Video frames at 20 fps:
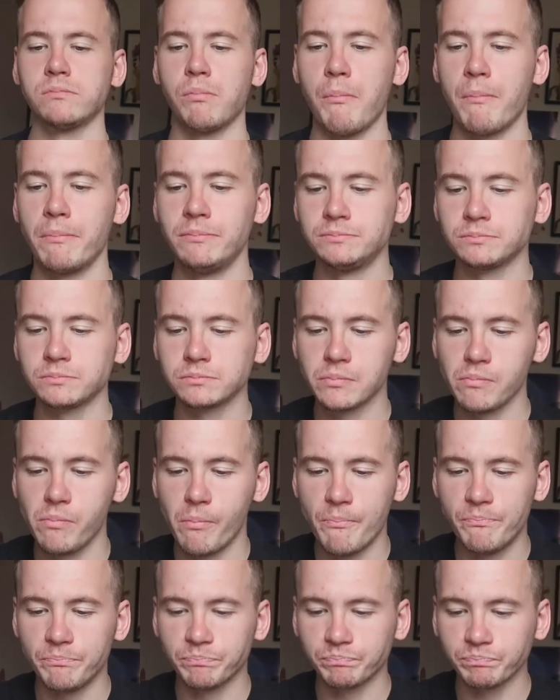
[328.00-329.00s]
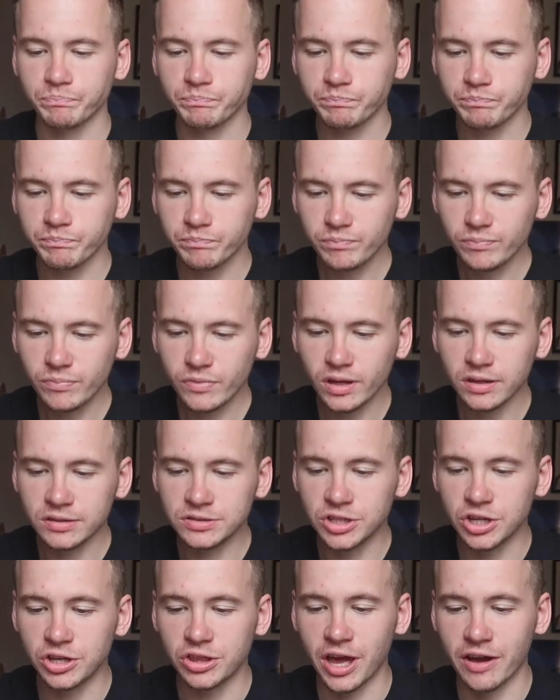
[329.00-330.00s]
Hmm.
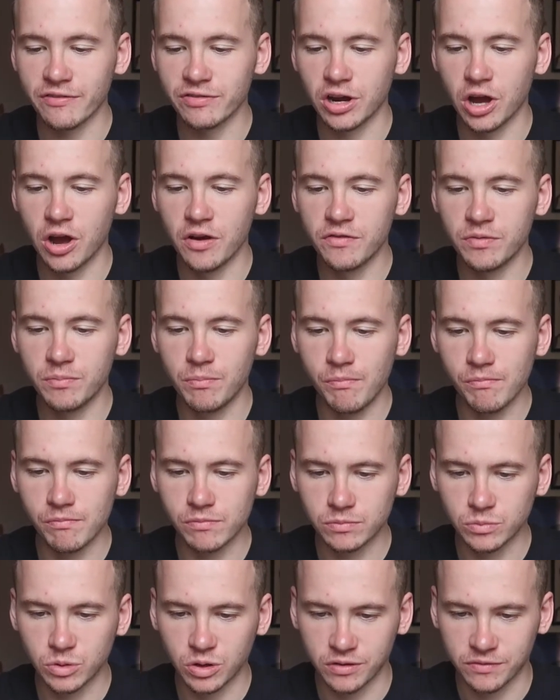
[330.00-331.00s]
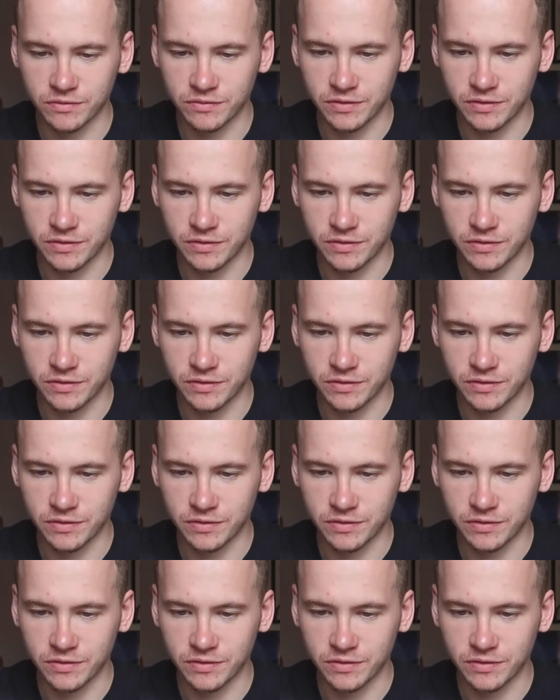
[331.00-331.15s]
It's good. They haven't over. What the